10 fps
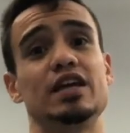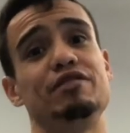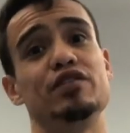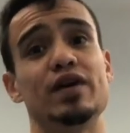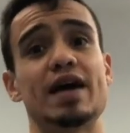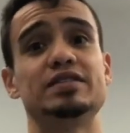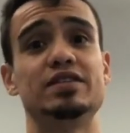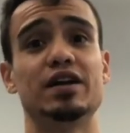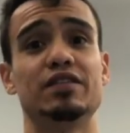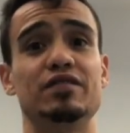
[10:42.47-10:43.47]
If you guys
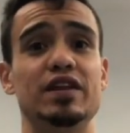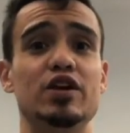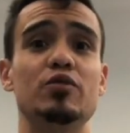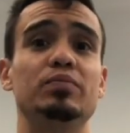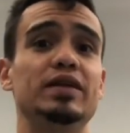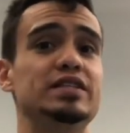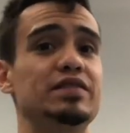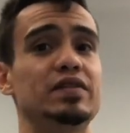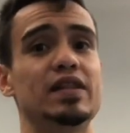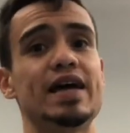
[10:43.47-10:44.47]
dug the video, please
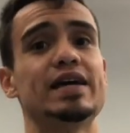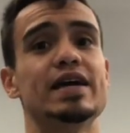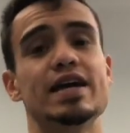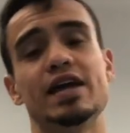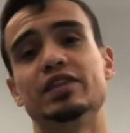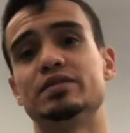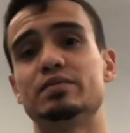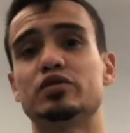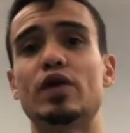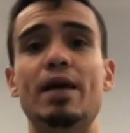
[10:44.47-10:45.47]
leave a like, hit the
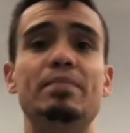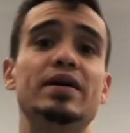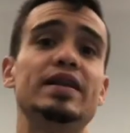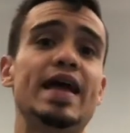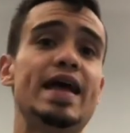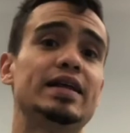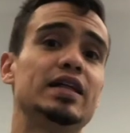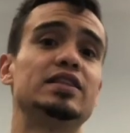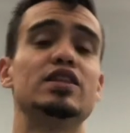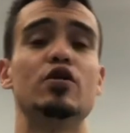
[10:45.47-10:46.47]
subscribe button, and
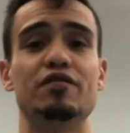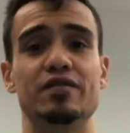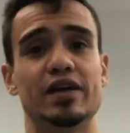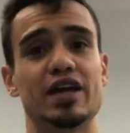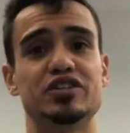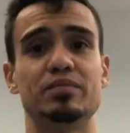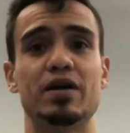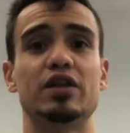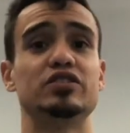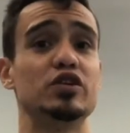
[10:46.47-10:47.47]
click the notification
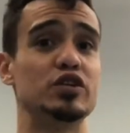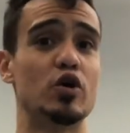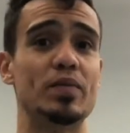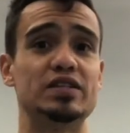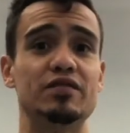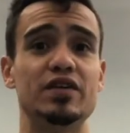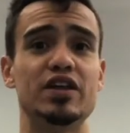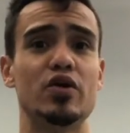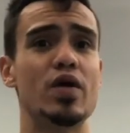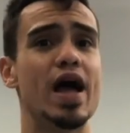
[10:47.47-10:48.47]
bell so you don't miss a
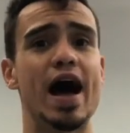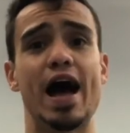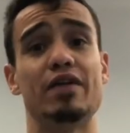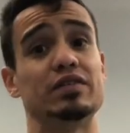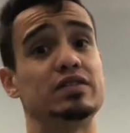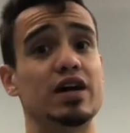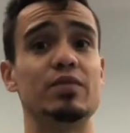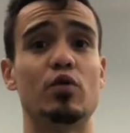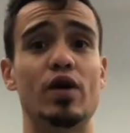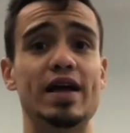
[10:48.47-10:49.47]
video. I have a
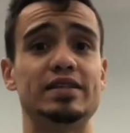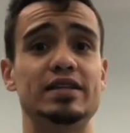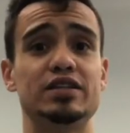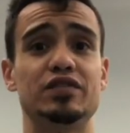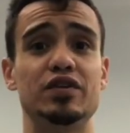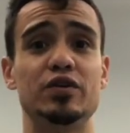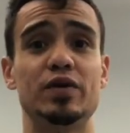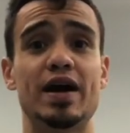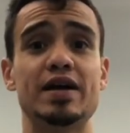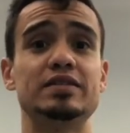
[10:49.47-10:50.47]
ton more ideas for you
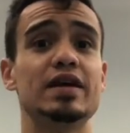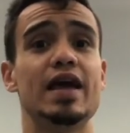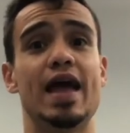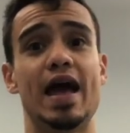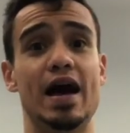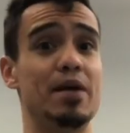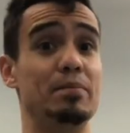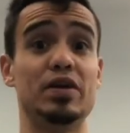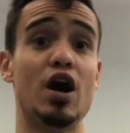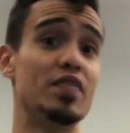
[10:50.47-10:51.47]
guys um,
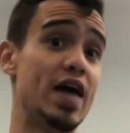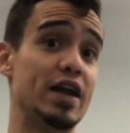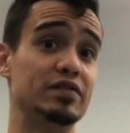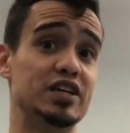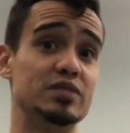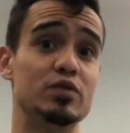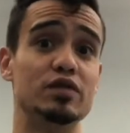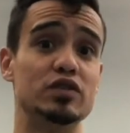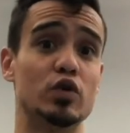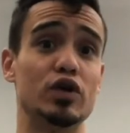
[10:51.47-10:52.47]
beyond that of just
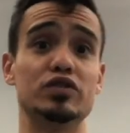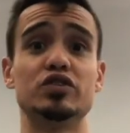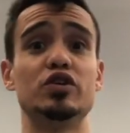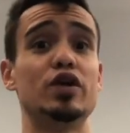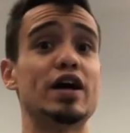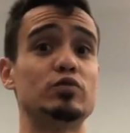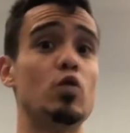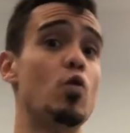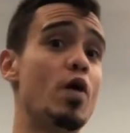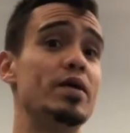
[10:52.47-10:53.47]
move tutorials so you guys
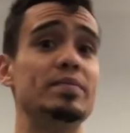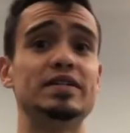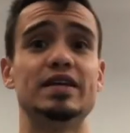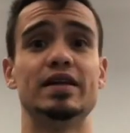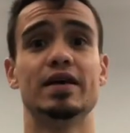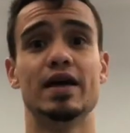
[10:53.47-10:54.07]
won't want to miss it.